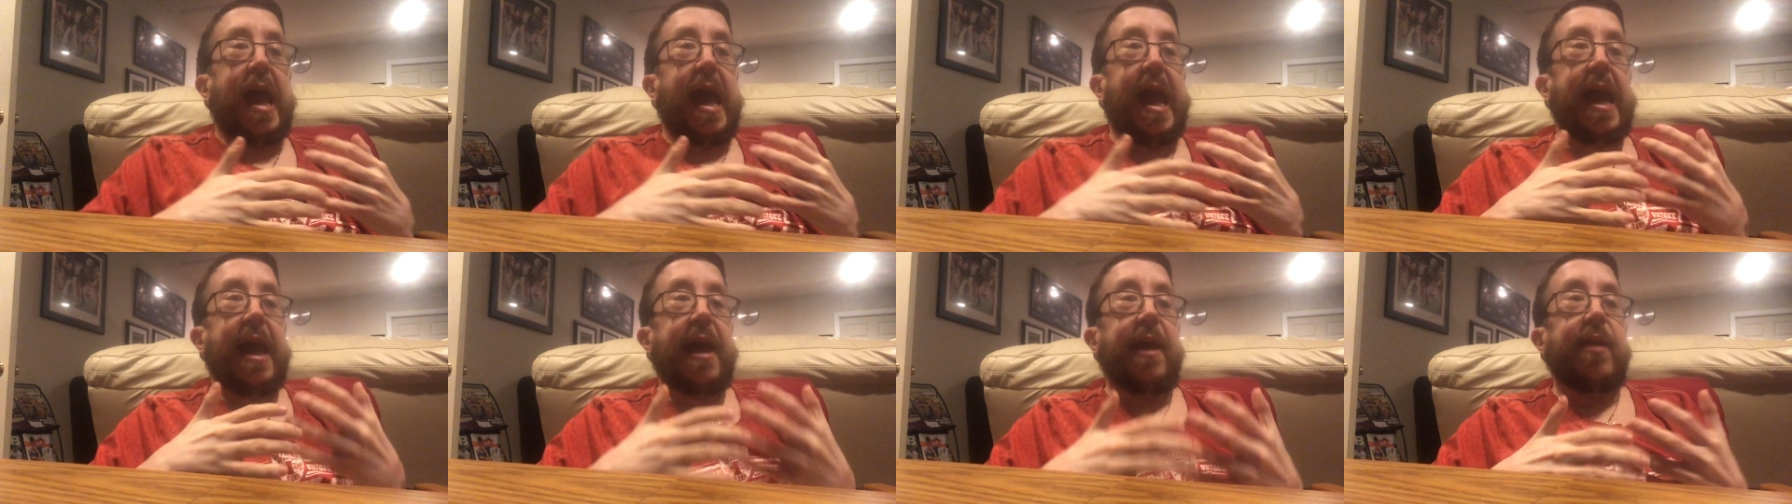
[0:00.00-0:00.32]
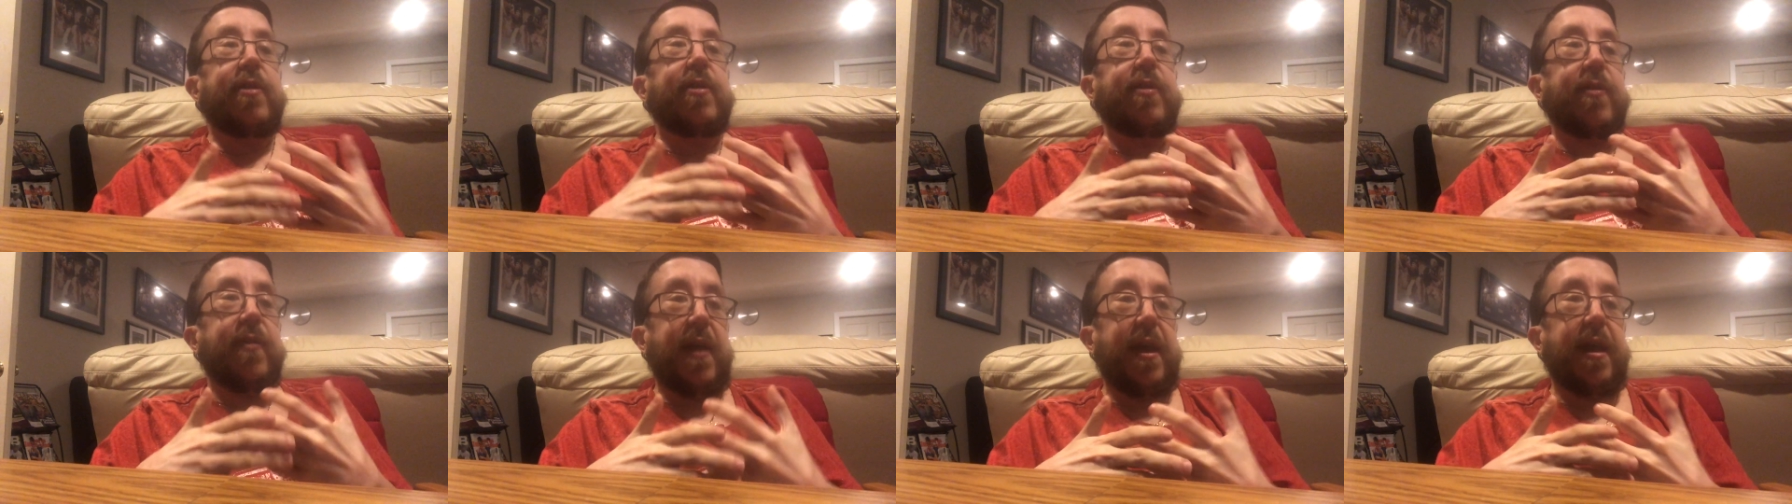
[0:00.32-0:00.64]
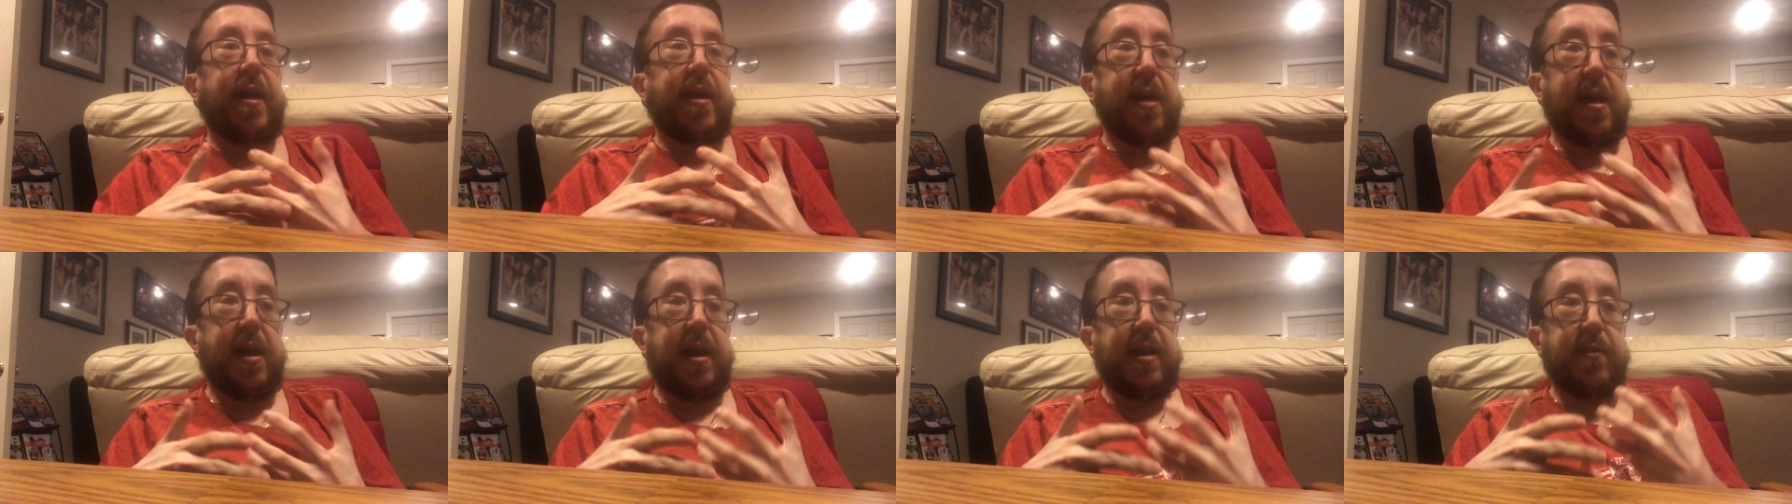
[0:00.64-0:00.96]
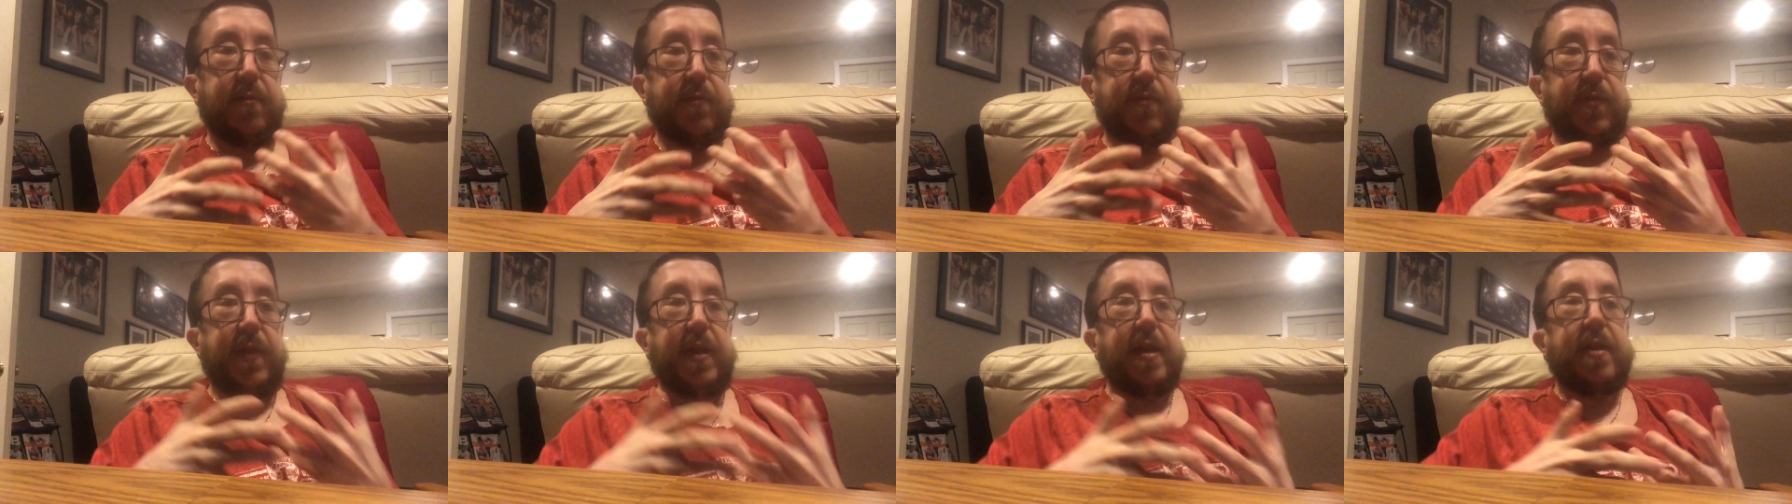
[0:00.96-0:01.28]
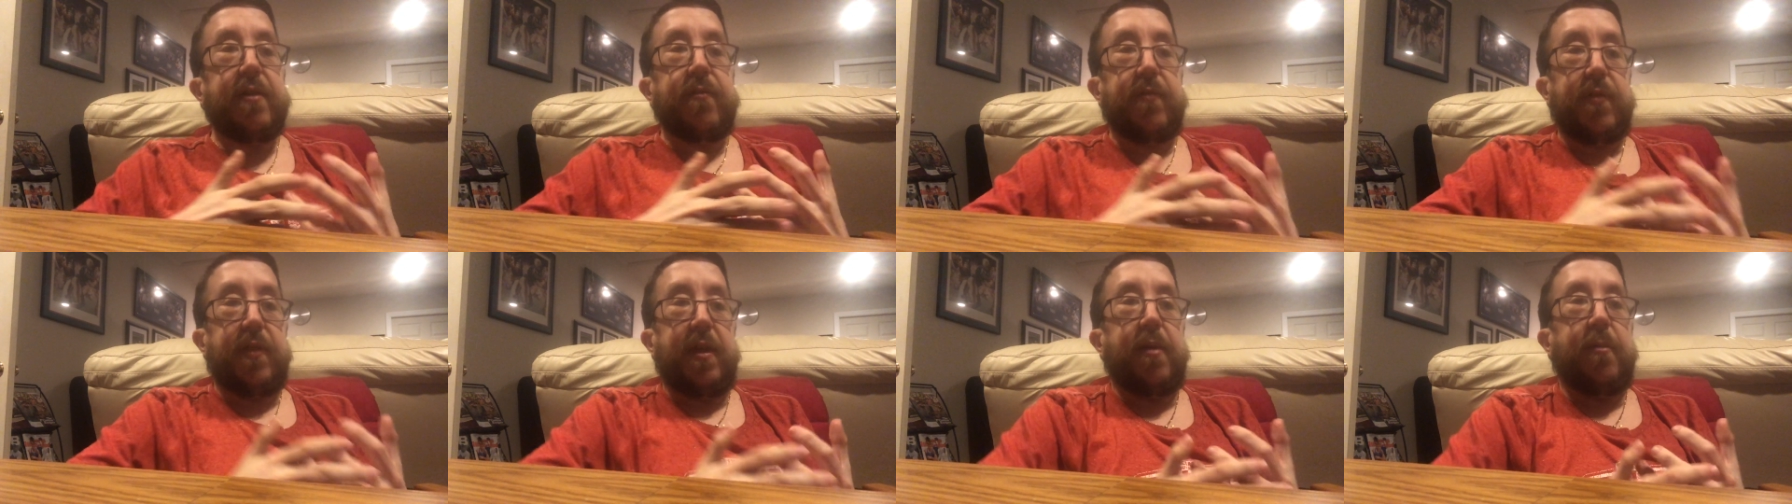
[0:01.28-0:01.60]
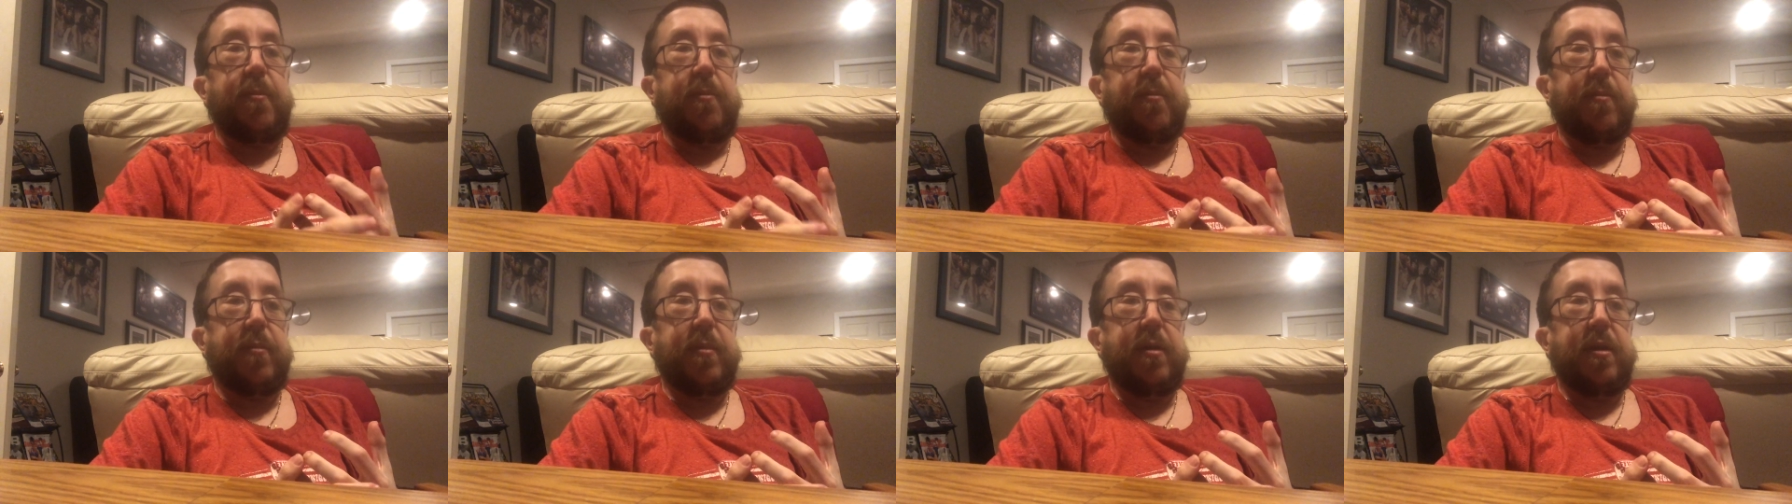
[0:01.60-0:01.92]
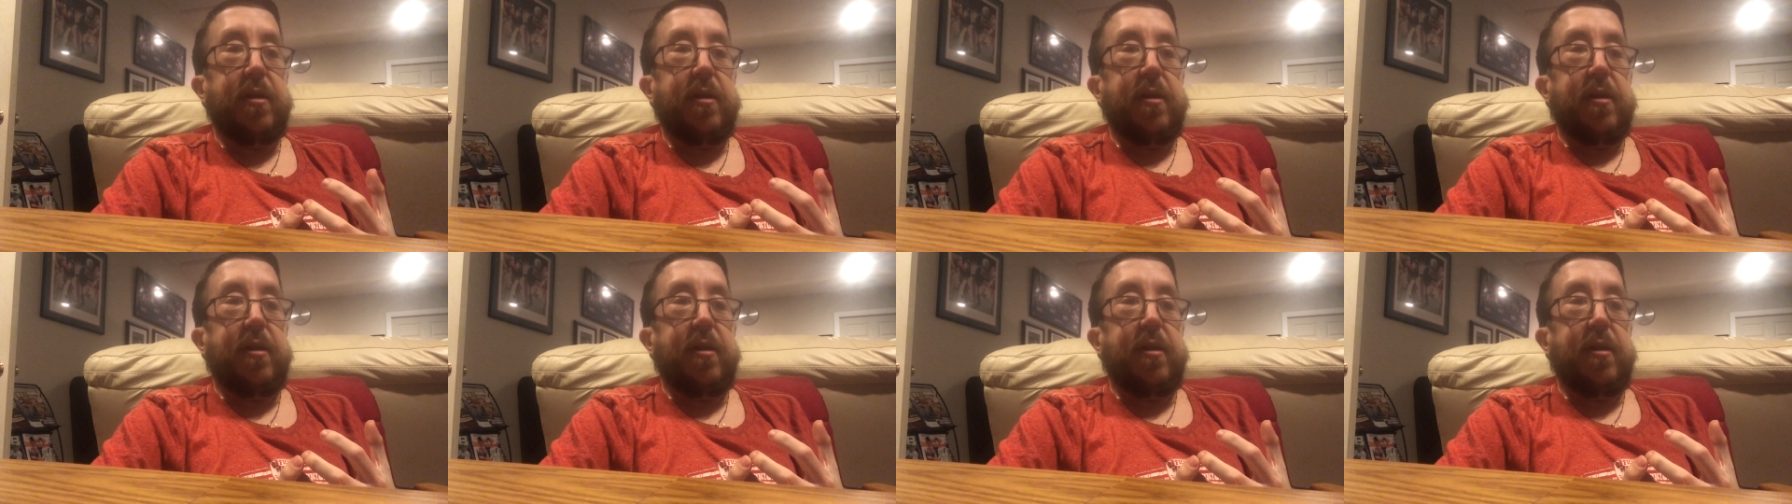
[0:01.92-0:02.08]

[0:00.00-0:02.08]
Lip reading: ask that kind of thing of them.